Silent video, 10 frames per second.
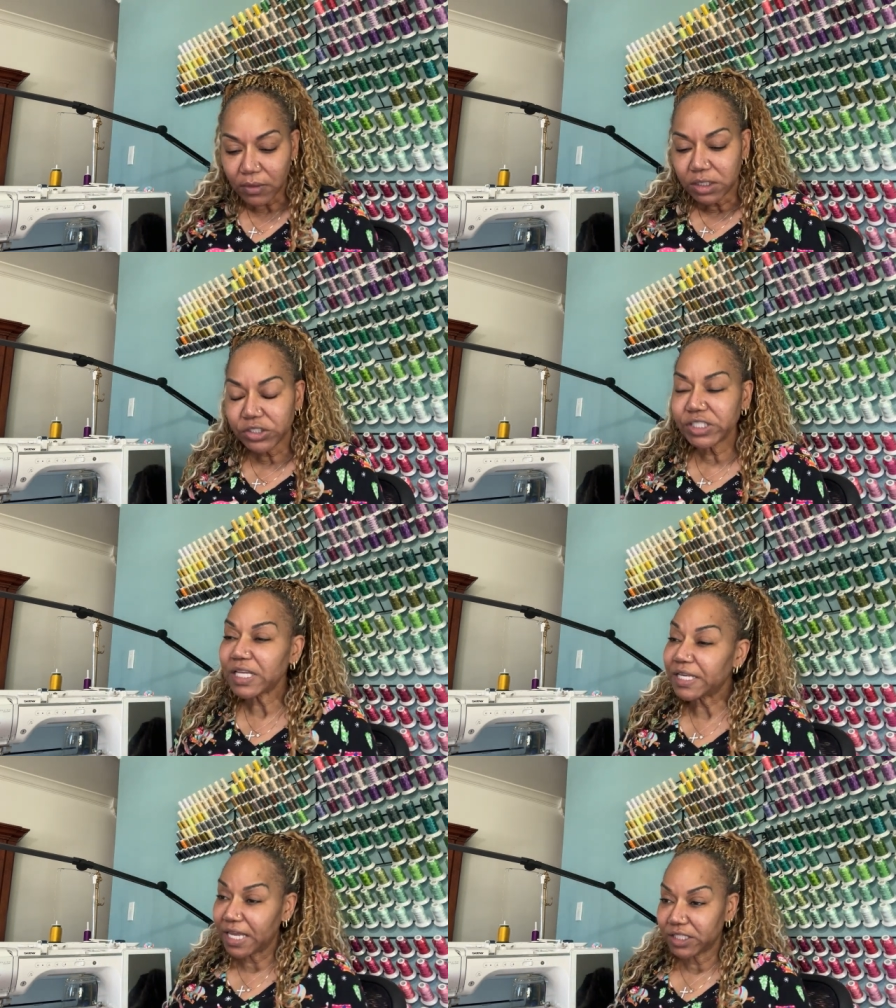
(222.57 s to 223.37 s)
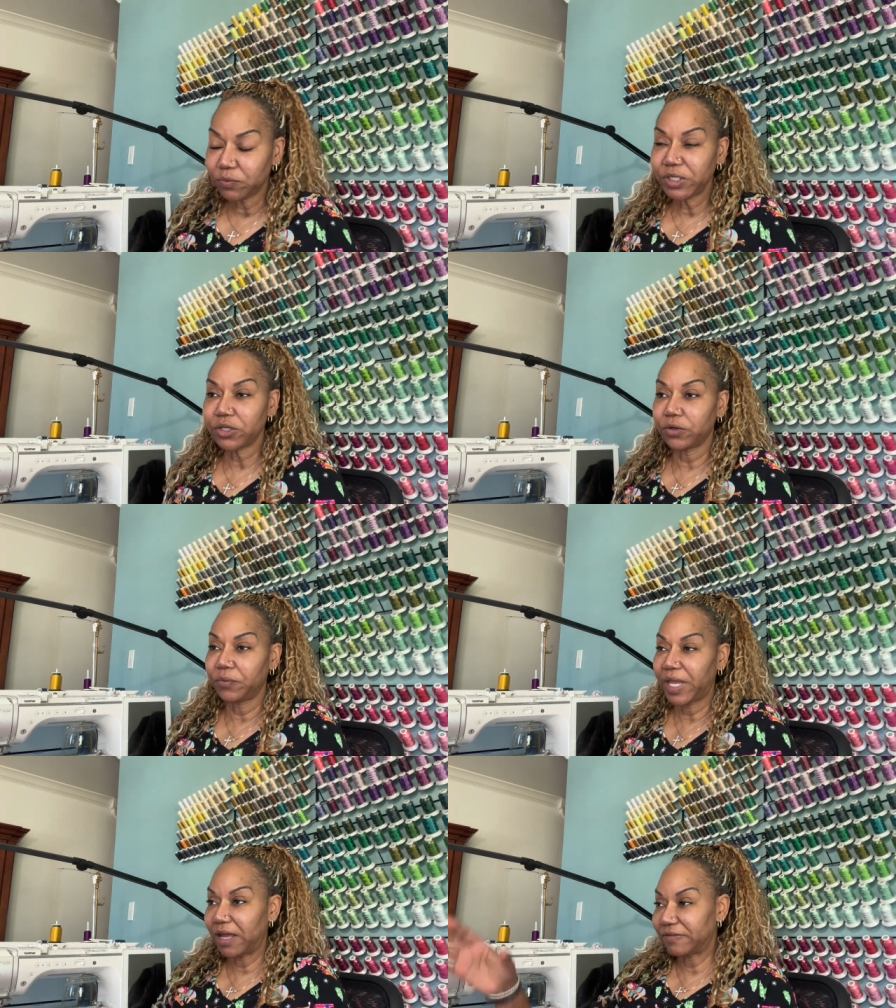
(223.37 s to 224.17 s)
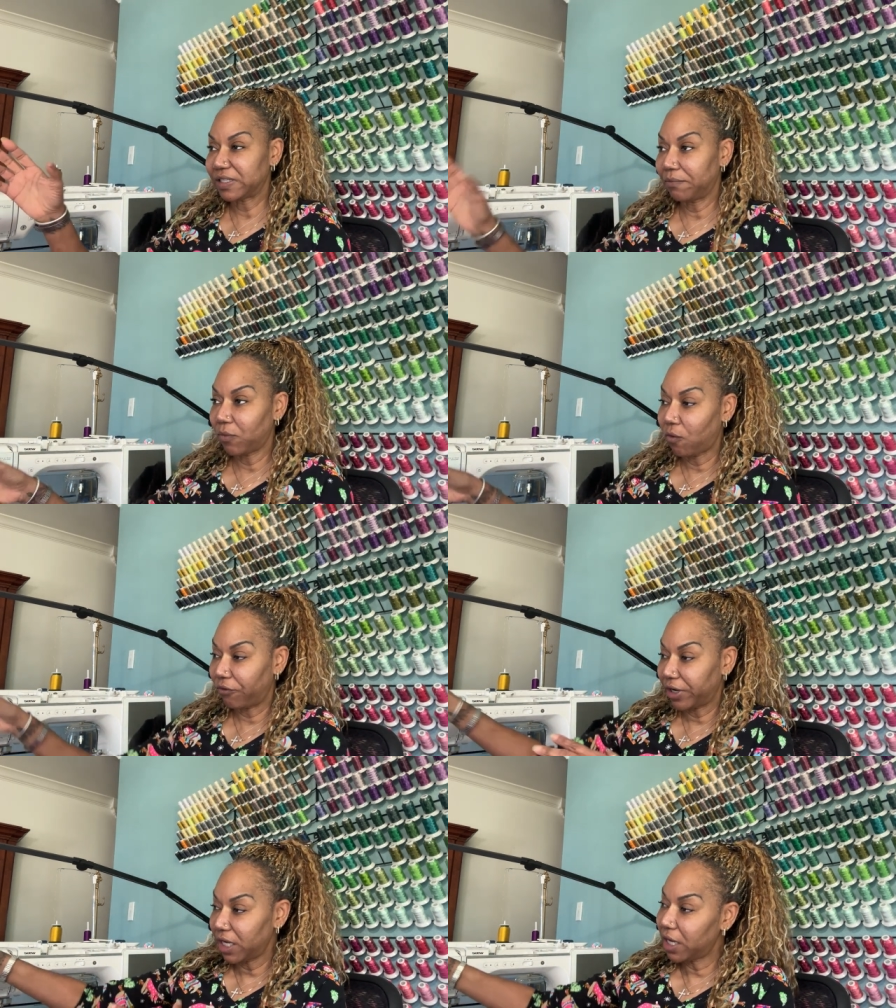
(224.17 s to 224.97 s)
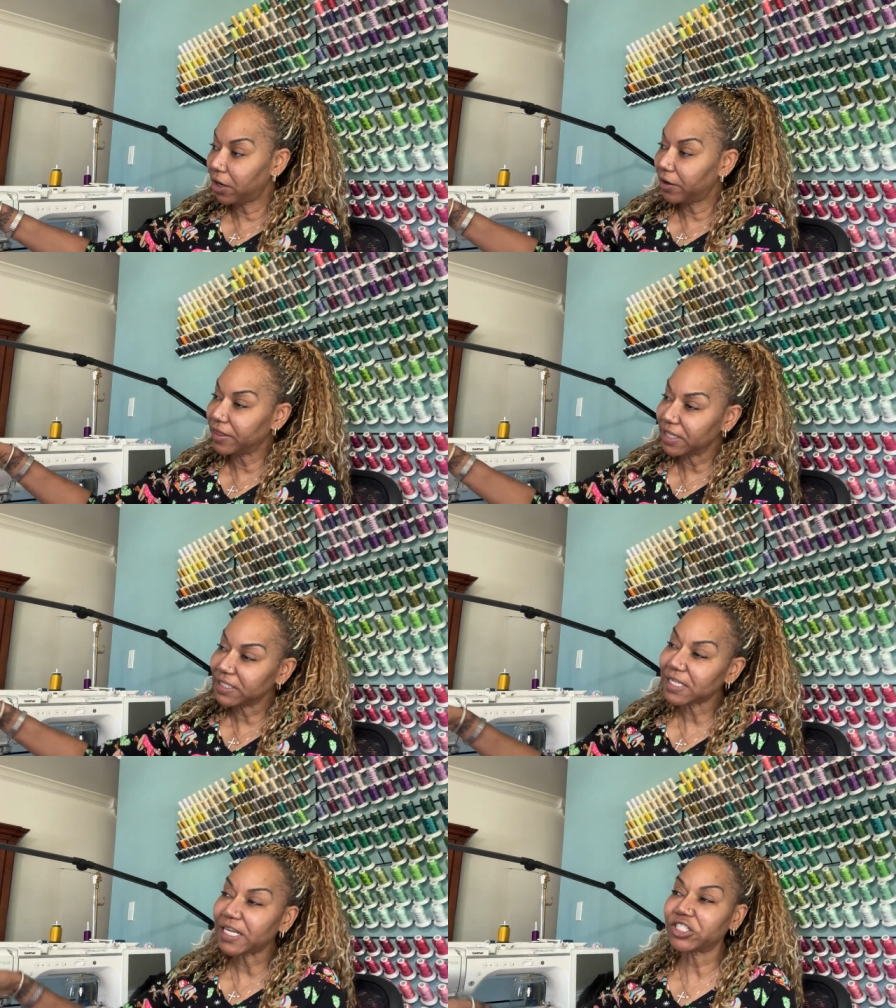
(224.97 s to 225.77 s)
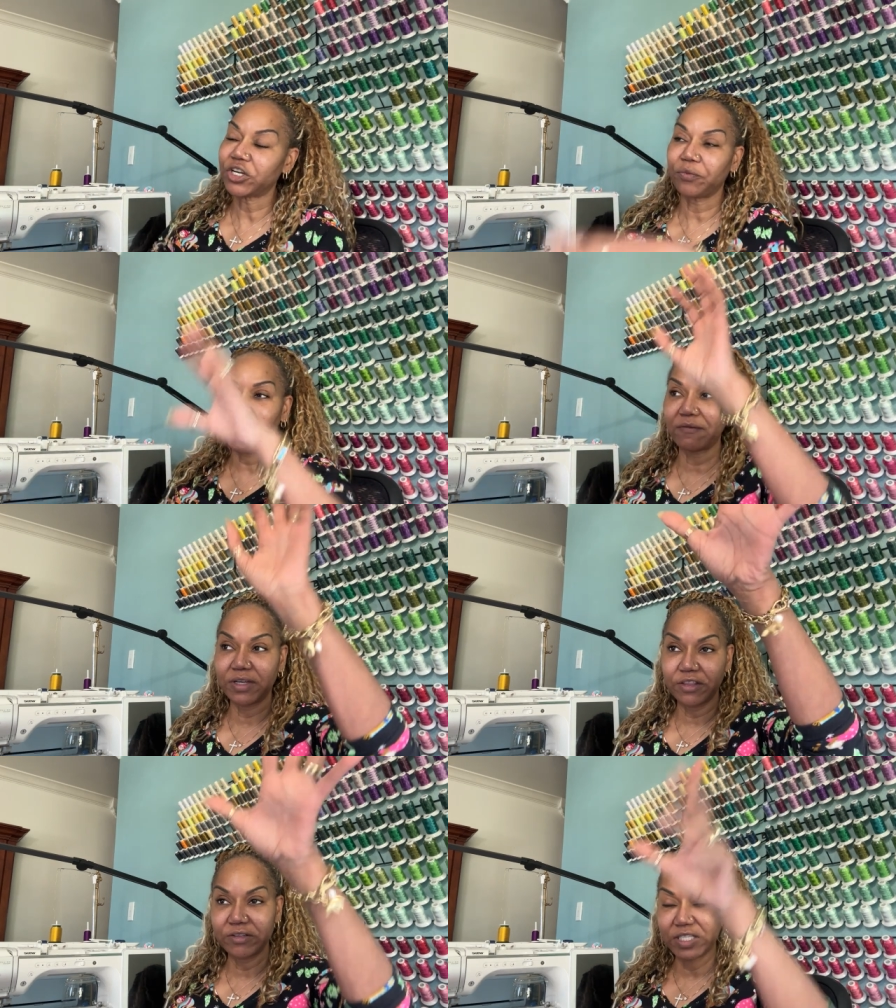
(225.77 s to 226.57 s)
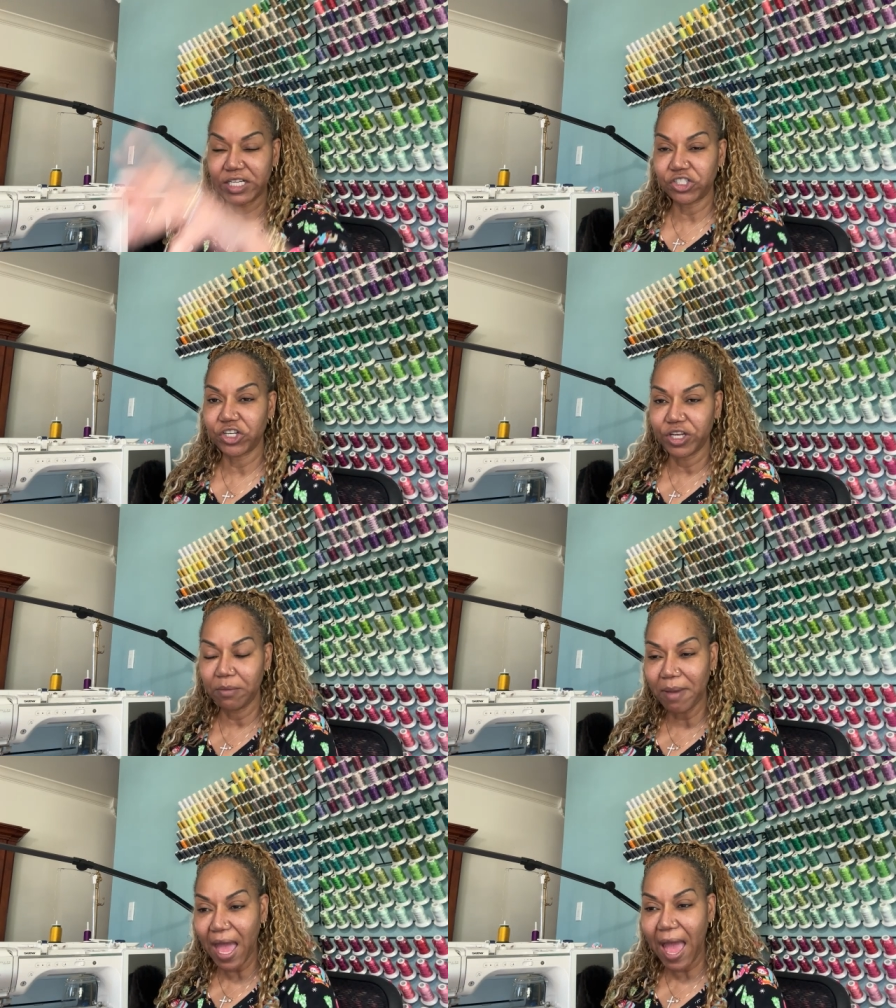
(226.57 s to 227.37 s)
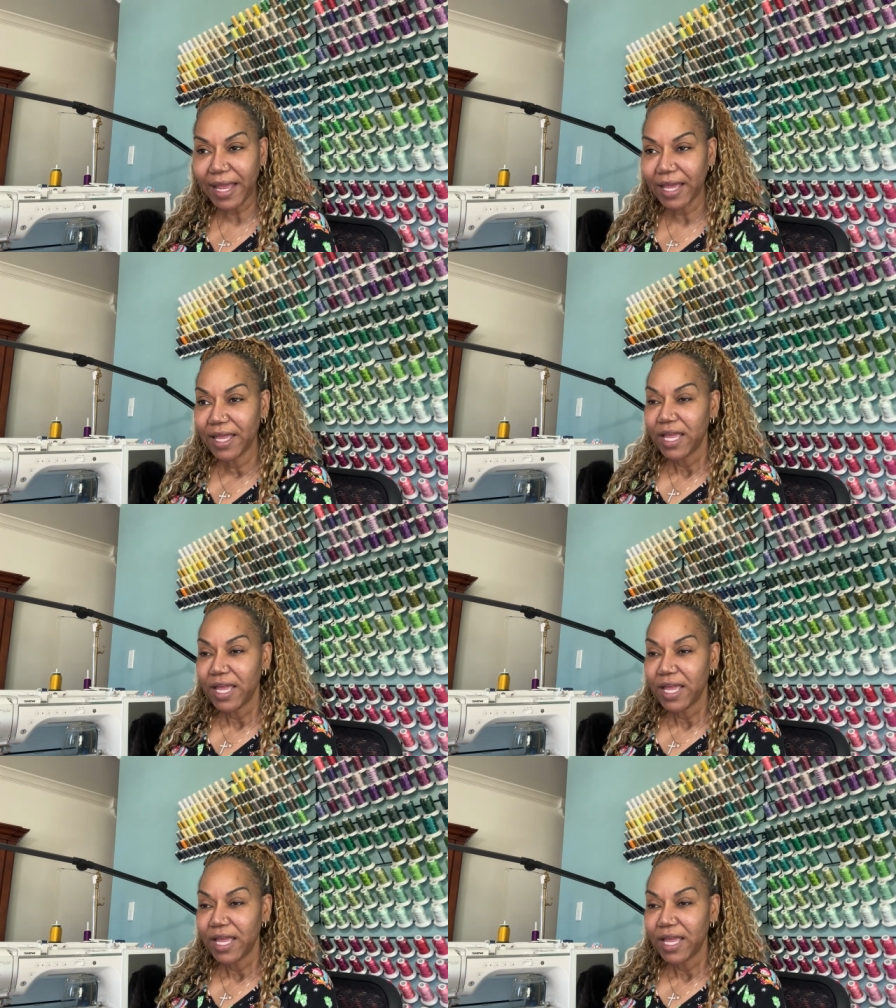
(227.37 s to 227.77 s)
she said, yes, we do. We have some over here in this section, and we have another section in the back.